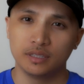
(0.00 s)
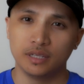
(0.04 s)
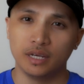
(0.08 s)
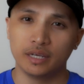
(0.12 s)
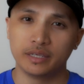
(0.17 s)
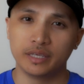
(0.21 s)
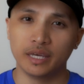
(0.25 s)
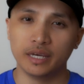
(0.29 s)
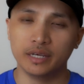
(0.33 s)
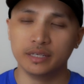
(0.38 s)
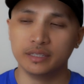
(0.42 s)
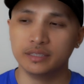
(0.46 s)

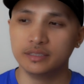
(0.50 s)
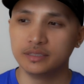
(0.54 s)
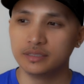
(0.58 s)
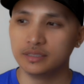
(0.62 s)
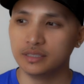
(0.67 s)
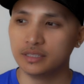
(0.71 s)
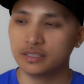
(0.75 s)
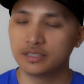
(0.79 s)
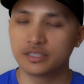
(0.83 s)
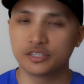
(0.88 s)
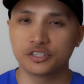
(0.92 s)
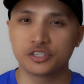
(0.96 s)
Again,
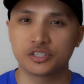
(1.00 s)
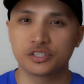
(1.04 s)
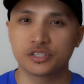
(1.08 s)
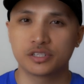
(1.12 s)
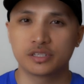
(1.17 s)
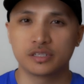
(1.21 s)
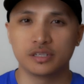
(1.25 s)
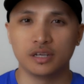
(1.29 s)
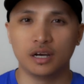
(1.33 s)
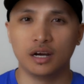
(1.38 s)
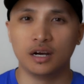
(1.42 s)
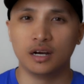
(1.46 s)
it's
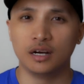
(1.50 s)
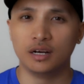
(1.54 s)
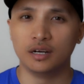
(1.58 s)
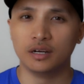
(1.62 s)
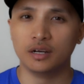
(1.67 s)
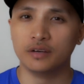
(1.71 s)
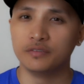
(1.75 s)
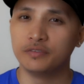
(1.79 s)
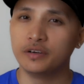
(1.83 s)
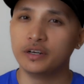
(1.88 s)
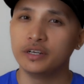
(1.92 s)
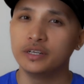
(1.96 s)
just uh,
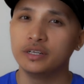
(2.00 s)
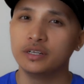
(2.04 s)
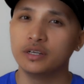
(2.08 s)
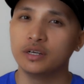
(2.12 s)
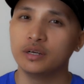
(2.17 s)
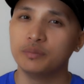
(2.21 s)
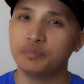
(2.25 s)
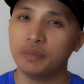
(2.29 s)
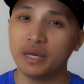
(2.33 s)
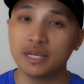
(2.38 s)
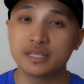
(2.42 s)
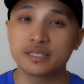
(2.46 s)
a very
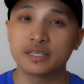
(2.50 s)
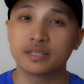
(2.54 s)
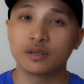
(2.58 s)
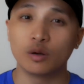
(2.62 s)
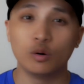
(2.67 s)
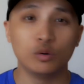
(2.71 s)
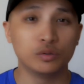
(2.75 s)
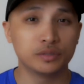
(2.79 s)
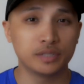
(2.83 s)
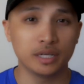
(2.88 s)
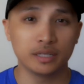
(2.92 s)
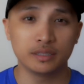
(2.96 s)
basic
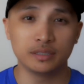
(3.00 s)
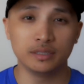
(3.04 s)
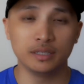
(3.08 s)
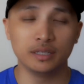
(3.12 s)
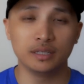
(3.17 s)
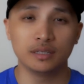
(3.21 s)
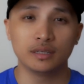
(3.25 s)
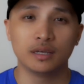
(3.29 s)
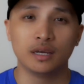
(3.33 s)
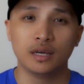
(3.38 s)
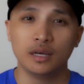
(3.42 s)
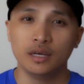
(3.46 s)
old
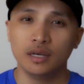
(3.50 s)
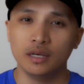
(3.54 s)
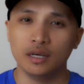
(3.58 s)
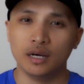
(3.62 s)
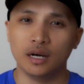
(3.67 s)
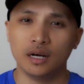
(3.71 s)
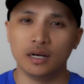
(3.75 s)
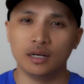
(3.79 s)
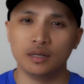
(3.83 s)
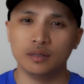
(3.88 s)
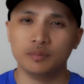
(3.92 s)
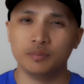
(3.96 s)
technique.
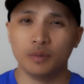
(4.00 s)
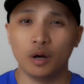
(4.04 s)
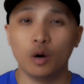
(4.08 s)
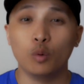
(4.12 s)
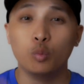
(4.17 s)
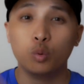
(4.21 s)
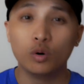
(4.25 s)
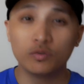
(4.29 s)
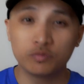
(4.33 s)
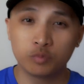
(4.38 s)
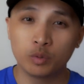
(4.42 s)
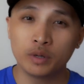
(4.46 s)
Uh, a
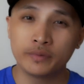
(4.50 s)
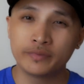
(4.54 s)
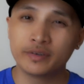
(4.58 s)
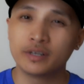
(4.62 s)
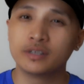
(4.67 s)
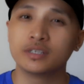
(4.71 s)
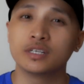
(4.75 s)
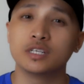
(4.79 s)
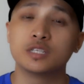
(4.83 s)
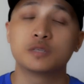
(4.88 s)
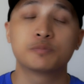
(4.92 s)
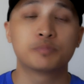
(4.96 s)
Wolf
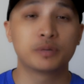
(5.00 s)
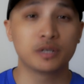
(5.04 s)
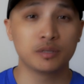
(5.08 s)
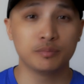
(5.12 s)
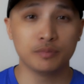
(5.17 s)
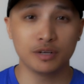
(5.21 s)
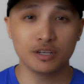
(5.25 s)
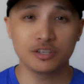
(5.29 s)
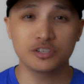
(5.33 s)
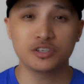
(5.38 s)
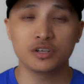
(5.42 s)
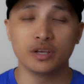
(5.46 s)
River is pretty
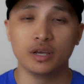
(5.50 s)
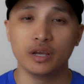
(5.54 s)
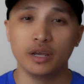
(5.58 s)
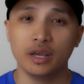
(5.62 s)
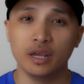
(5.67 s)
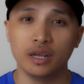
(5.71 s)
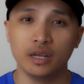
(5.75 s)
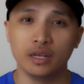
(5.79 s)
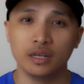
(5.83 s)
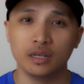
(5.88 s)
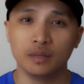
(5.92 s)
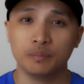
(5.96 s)
much
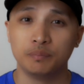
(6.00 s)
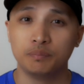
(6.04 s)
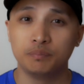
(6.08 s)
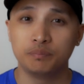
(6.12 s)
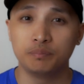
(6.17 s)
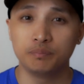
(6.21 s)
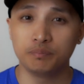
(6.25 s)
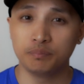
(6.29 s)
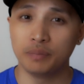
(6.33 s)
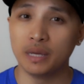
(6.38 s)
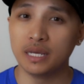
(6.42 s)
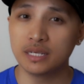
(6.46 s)
a
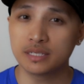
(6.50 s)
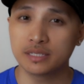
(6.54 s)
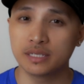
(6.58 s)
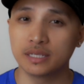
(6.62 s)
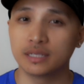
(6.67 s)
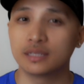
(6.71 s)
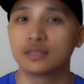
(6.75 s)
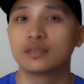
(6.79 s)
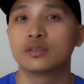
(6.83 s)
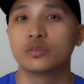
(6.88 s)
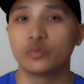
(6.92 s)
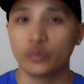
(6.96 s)

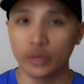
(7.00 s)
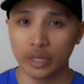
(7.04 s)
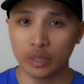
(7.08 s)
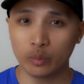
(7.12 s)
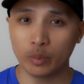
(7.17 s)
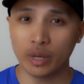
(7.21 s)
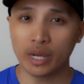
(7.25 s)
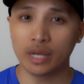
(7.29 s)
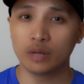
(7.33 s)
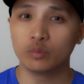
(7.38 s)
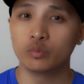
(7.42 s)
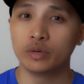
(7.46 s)
basic
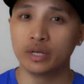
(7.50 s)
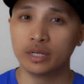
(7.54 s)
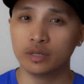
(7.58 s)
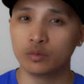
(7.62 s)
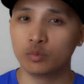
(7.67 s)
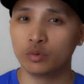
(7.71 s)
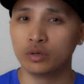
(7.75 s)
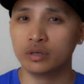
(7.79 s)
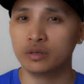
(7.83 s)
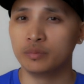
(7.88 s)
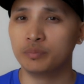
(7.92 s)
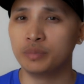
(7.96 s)
three-way
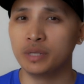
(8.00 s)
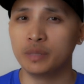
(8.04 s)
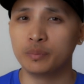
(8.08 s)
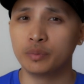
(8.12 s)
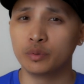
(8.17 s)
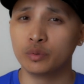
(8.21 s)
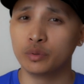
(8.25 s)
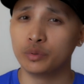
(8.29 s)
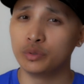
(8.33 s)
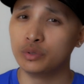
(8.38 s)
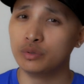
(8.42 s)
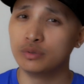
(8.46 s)
rig where
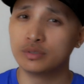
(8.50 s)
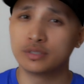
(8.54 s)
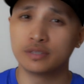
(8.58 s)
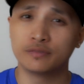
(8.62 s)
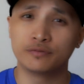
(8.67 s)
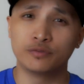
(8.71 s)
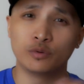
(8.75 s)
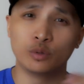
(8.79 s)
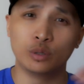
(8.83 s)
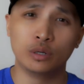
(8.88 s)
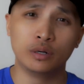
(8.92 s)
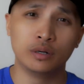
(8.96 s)
people use it
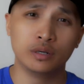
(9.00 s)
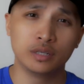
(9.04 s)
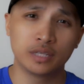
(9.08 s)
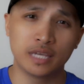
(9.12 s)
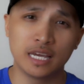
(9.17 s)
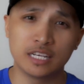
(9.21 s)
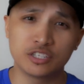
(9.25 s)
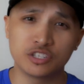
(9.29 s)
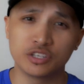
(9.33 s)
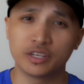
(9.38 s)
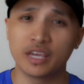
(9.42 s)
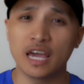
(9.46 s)
for
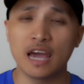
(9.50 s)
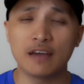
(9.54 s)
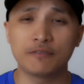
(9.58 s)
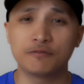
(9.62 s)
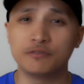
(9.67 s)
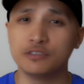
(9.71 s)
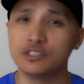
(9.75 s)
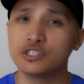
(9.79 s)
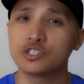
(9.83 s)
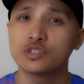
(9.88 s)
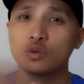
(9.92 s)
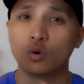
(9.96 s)
catching
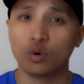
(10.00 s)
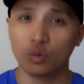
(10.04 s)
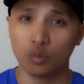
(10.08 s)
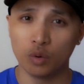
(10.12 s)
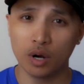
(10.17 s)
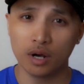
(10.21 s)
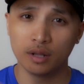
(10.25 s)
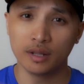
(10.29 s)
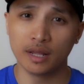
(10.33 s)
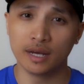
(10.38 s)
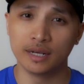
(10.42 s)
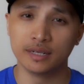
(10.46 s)
catfish or
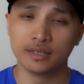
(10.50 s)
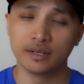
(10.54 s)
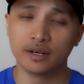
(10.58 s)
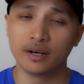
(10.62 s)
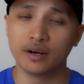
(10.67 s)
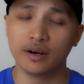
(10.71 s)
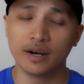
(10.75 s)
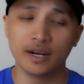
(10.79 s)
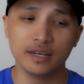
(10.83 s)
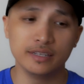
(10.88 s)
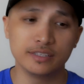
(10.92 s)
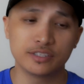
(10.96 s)
walleye, all
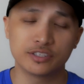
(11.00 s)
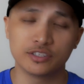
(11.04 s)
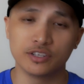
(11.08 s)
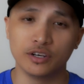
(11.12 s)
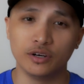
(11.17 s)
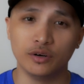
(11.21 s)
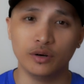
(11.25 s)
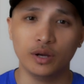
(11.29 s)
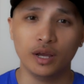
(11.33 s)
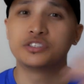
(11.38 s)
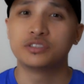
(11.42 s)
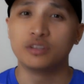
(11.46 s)
right?
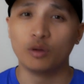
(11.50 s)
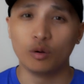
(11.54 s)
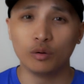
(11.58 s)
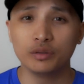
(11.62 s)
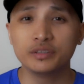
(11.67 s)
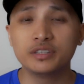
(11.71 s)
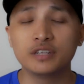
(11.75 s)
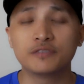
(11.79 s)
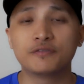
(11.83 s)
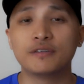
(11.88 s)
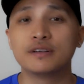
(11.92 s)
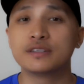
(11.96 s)
So the
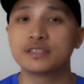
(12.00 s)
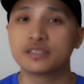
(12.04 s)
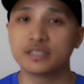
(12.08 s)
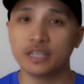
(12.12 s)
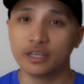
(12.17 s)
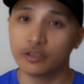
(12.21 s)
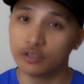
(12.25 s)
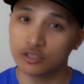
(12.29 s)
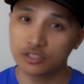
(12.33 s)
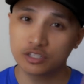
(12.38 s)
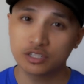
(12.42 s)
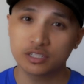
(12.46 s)
only difference is
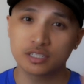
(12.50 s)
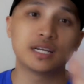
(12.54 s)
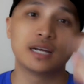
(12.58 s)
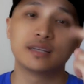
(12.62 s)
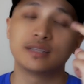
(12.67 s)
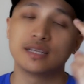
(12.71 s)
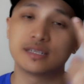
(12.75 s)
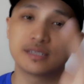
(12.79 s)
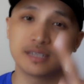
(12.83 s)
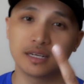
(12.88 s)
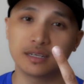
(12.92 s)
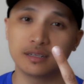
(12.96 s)
that you're just
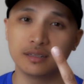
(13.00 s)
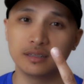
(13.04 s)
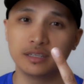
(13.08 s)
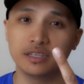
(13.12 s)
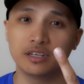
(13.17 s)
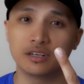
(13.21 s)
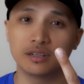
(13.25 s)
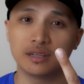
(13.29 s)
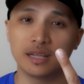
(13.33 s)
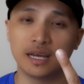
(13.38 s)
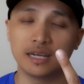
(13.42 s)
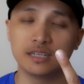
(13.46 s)
tying that second
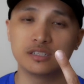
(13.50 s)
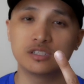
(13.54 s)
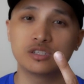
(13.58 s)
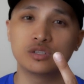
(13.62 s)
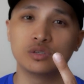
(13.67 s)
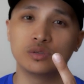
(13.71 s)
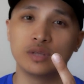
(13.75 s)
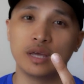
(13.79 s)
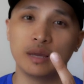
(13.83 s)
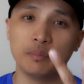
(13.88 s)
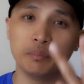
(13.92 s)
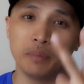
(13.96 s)
leader line
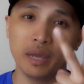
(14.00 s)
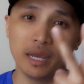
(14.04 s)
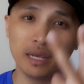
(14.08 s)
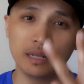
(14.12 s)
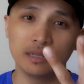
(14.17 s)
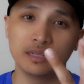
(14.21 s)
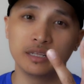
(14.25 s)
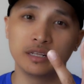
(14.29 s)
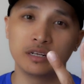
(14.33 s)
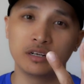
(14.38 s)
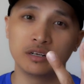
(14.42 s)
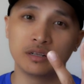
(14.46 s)
to that
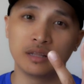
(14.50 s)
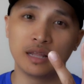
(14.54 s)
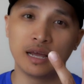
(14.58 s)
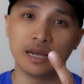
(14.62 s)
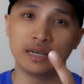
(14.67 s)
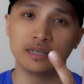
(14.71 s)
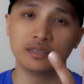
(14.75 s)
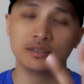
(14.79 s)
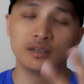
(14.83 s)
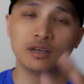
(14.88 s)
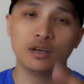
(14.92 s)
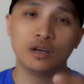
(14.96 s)
main leader
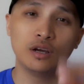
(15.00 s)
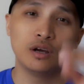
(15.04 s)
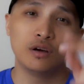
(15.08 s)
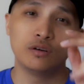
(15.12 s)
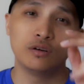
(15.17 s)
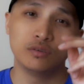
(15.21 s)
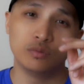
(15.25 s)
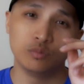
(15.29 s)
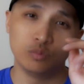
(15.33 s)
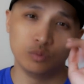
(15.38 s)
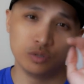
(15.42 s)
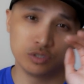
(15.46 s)
line,
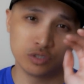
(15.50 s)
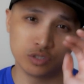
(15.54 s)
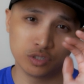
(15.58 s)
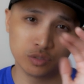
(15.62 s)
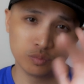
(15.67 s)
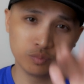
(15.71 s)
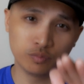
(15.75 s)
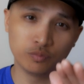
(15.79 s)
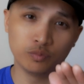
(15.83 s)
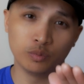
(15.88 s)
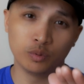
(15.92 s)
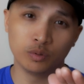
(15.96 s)
which
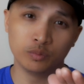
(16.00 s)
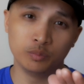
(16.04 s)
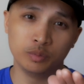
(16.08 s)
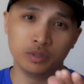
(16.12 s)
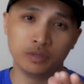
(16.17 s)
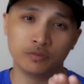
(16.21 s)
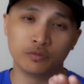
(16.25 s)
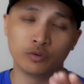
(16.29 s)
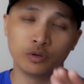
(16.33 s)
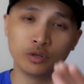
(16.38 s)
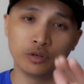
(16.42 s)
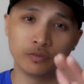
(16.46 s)
will
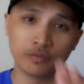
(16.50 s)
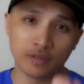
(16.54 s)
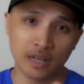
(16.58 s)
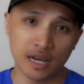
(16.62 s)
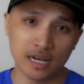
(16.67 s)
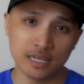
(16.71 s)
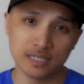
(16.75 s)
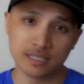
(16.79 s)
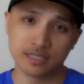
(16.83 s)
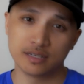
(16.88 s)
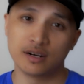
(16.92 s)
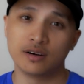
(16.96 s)
be for your
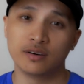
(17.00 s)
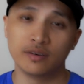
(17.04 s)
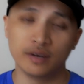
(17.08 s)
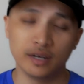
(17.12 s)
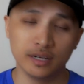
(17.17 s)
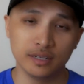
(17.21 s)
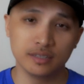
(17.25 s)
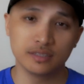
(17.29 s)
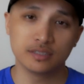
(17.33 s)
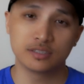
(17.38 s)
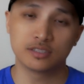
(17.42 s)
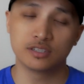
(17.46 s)
flies, all
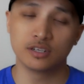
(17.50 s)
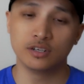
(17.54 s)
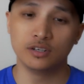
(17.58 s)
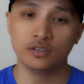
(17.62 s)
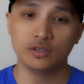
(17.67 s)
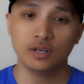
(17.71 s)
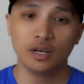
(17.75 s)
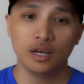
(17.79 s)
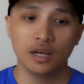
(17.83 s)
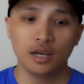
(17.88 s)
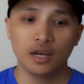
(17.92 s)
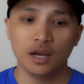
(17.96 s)
right?
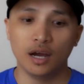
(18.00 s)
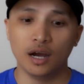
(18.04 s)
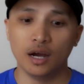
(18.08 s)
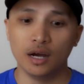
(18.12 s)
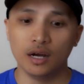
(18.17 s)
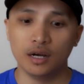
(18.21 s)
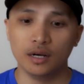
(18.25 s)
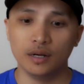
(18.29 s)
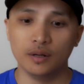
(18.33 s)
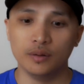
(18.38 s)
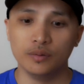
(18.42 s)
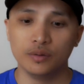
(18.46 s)
So
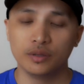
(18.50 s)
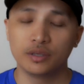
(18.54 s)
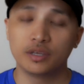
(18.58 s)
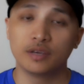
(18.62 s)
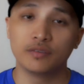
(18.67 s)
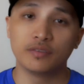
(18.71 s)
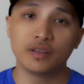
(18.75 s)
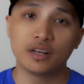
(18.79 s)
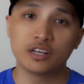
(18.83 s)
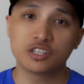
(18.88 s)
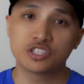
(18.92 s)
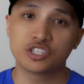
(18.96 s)
uh,
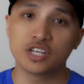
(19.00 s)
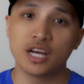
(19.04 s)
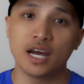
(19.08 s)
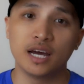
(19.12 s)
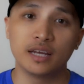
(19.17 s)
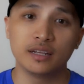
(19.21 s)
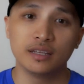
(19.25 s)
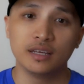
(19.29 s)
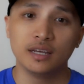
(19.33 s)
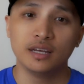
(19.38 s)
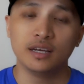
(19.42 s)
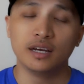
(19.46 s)
give that a
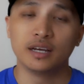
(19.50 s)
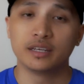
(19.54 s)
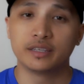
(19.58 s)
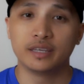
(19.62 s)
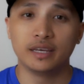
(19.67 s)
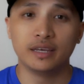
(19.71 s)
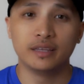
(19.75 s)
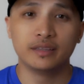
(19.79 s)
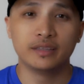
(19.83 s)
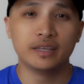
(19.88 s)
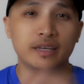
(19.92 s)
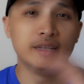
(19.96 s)
shot.
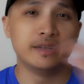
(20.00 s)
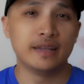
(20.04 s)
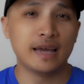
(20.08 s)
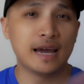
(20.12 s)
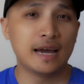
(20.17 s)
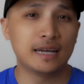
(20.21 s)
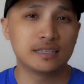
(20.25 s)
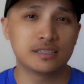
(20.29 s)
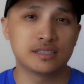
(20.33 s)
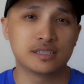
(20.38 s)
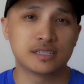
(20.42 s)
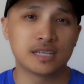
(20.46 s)
Again, the
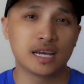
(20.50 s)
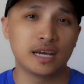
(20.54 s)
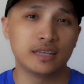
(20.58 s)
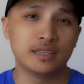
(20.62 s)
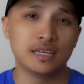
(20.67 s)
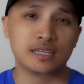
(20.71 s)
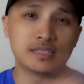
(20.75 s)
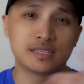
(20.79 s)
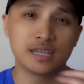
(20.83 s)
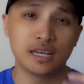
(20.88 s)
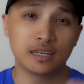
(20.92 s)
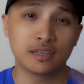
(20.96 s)
knot to tie
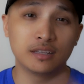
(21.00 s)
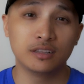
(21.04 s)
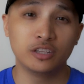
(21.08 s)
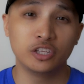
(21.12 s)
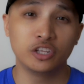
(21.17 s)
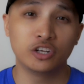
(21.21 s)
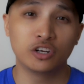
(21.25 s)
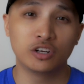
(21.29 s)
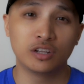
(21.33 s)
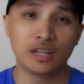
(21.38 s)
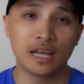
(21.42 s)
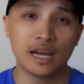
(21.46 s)
that second
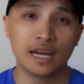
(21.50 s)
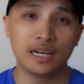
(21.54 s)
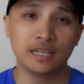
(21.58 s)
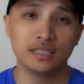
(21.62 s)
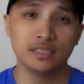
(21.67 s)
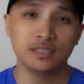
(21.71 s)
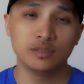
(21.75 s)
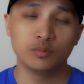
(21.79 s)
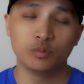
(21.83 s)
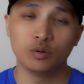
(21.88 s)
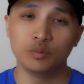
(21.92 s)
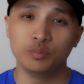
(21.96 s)
leader
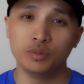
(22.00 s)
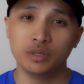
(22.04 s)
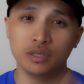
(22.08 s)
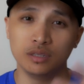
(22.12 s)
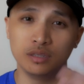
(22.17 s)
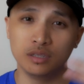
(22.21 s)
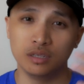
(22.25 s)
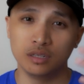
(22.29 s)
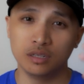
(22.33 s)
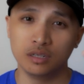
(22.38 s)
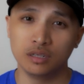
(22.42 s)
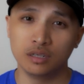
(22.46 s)
line will be
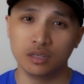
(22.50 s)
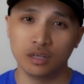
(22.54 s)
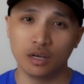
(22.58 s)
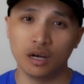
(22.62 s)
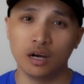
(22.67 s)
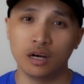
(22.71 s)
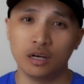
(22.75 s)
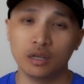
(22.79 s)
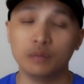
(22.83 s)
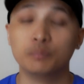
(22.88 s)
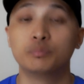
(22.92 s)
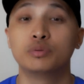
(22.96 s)
the
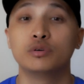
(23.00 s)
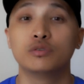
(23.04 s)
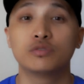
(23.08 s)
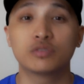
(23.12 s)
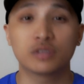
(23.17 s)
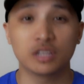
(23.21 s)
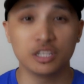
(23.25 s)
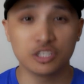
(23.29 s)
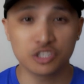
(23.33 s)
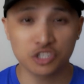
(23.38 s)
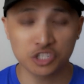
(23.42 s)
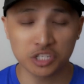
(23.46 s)
uh,
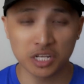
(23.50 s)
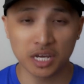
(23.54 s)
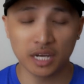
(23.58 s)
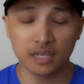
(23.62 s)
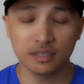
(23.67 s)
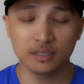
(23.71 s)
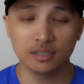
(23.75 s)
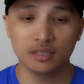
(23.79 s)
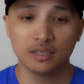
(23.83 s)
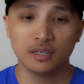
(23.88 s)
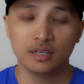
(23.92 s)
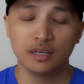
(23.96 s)
improved clinch
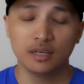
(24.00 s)
knot.